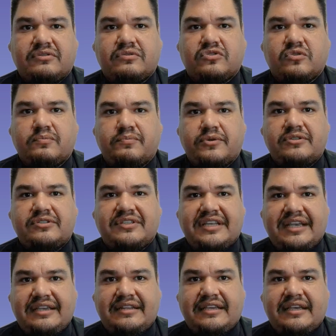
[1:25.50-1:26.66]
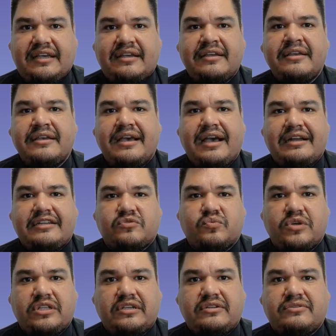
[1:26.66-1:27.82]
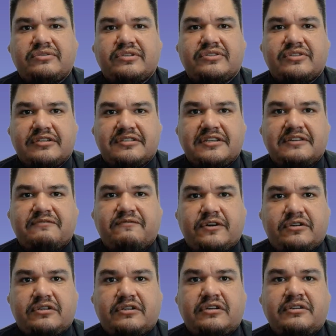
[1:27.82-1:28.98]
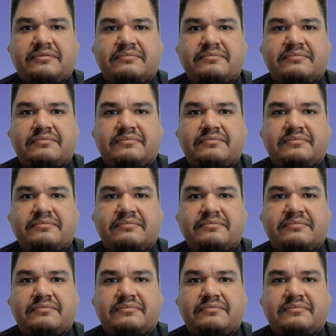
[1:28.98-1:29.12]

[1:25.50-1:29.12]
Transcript: who supports the idea and is willing to discuss it further.